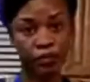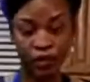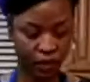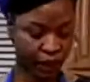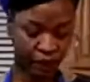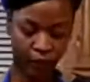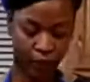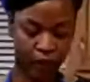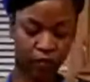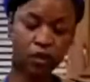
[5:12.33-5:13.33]
They have
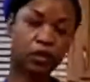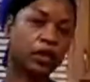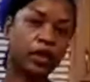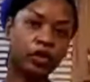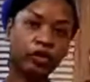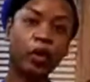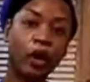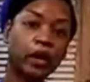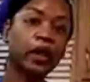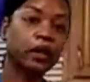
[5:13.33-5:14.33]
composite so they can grow all
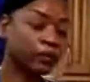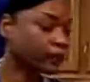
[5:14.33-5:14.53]
year.